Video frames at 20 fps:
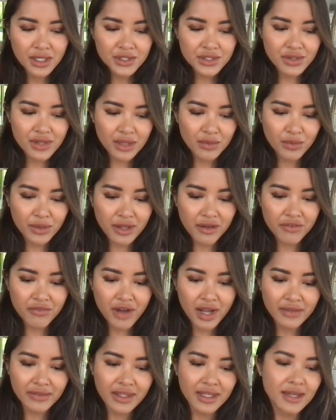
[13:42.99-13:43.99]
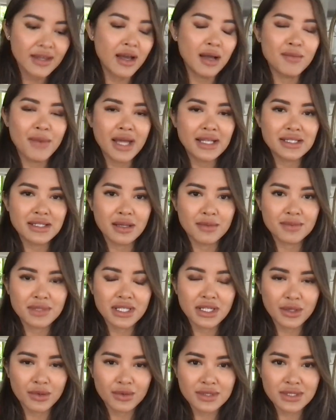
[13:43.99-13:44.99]
So then when I finally ended up,
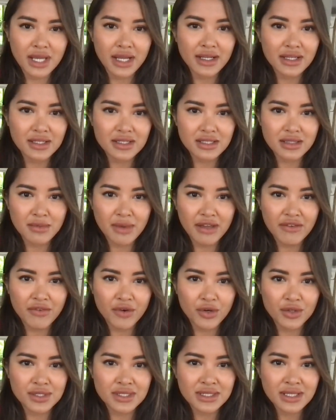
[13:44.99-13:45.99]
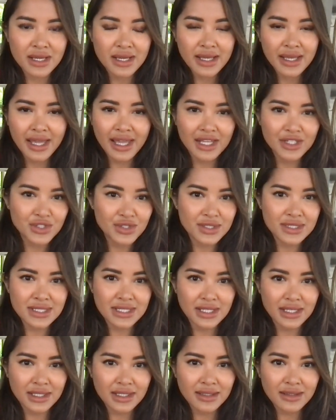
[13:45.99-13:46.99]
signing to my first
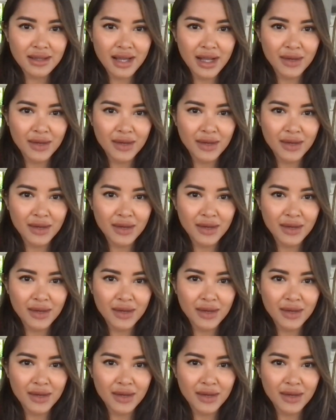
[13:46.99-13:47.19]
agency,